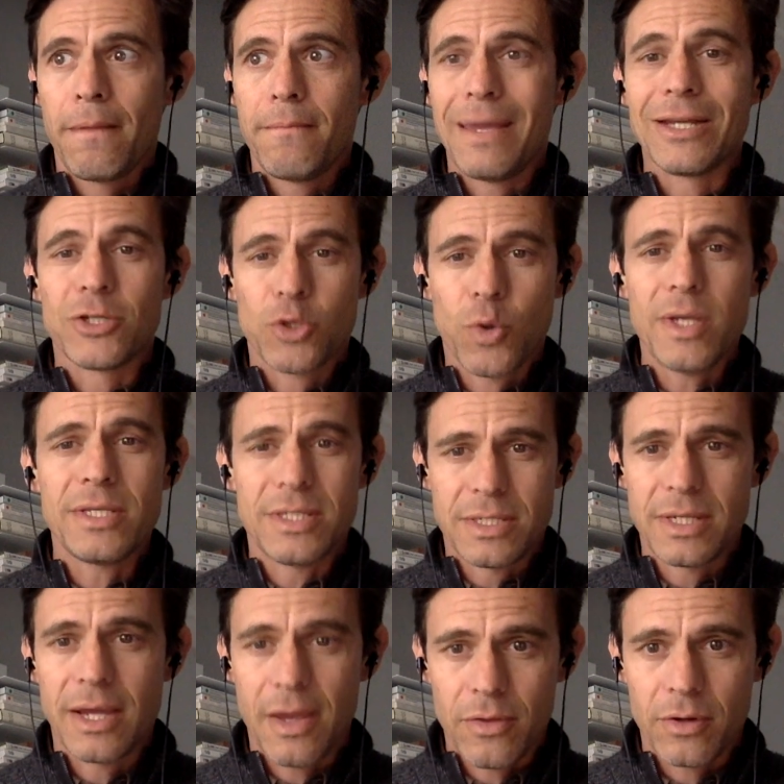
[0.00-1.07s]
make choices
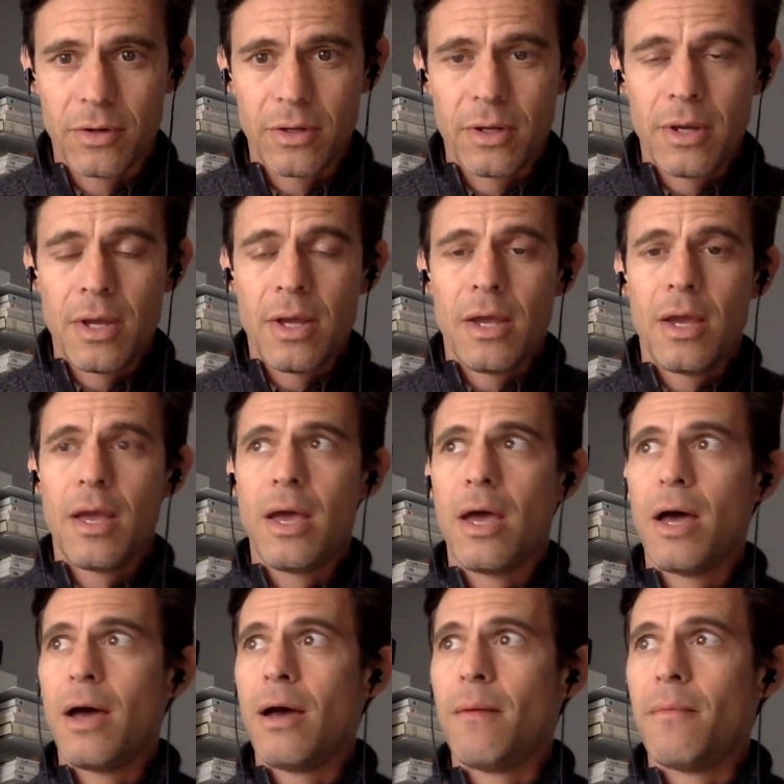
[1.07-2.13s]
together
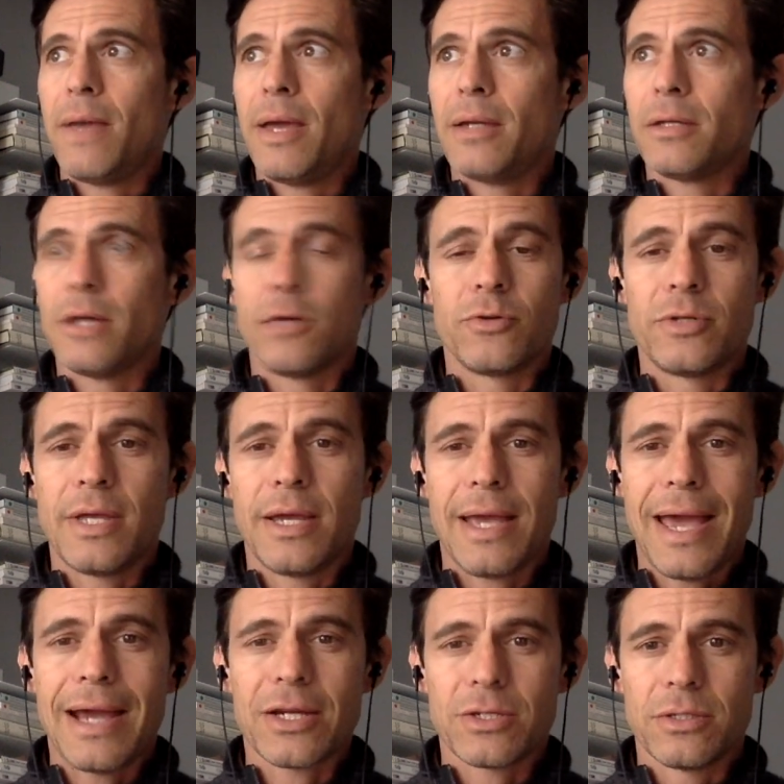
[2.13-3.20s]
um, and to undertake
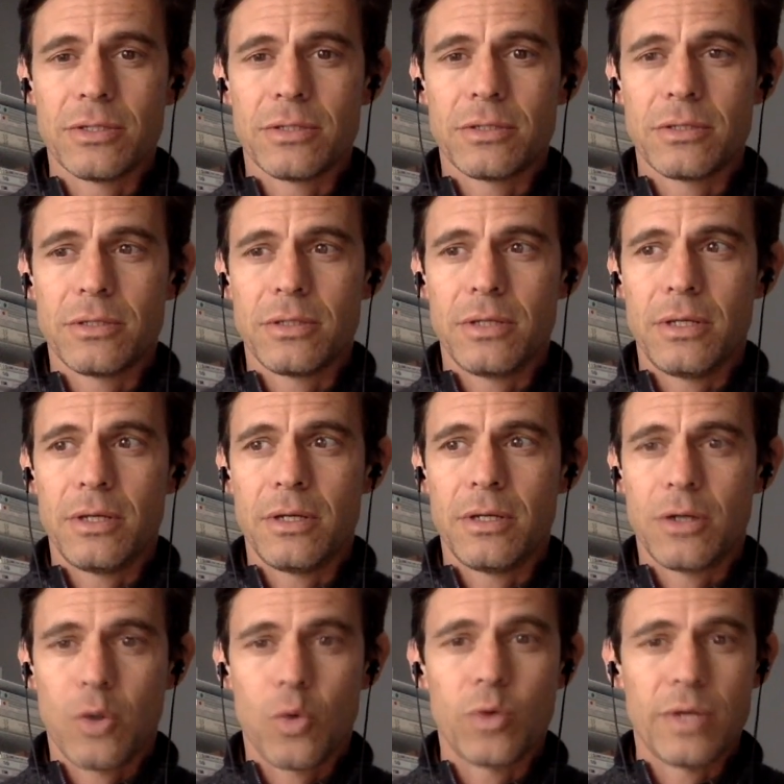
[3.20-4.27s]
actions in
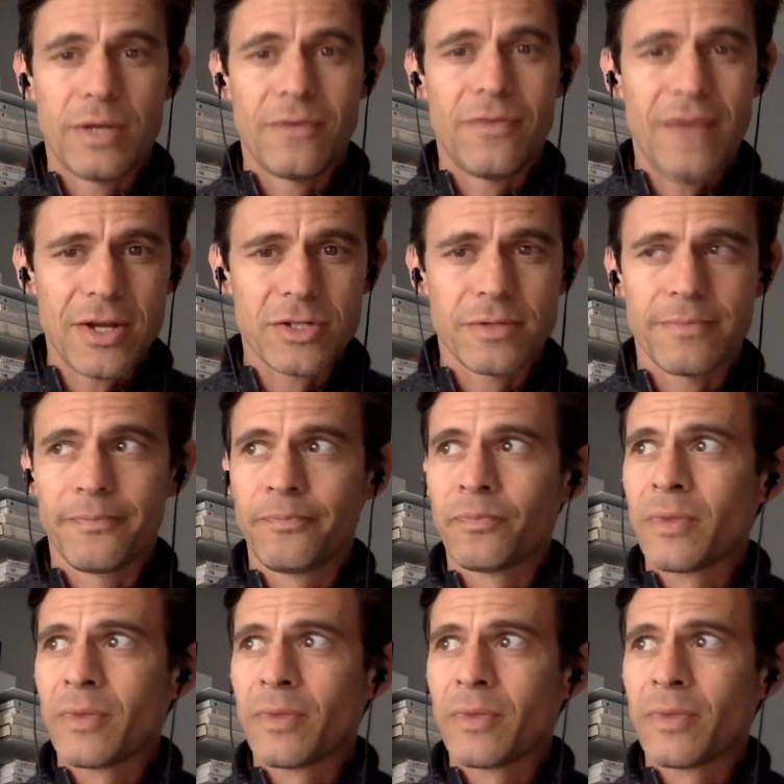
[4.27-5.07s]
a coordinated fashion.